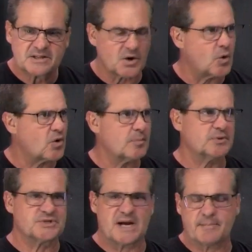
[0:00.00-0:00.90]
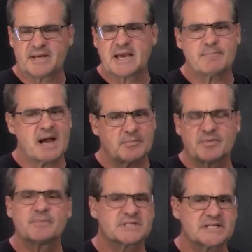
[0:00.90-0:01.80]
did a horrible job. It came back
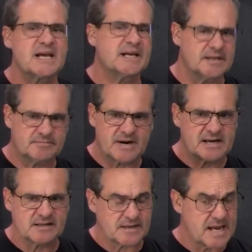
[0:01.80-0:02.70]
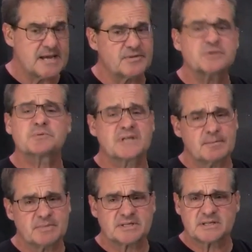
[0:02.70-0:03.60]
with missing data, right? Like, hey, this one's
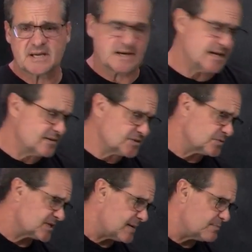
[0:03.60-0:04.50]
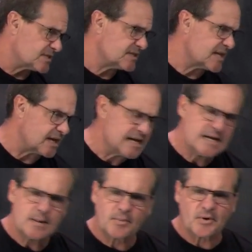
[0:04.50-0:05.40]
got missing data. Hey, this one's got missing data.
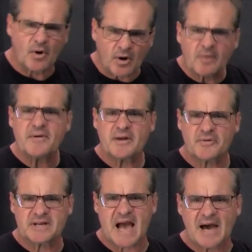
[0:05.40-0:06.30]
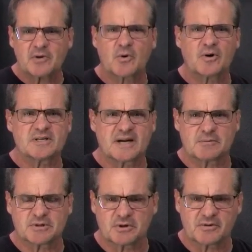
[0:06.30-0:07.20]
But all the other categories that I
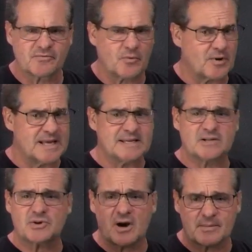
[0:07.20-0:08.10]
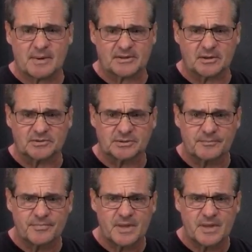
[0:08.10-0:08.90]
was looking for, it didn't talk about those.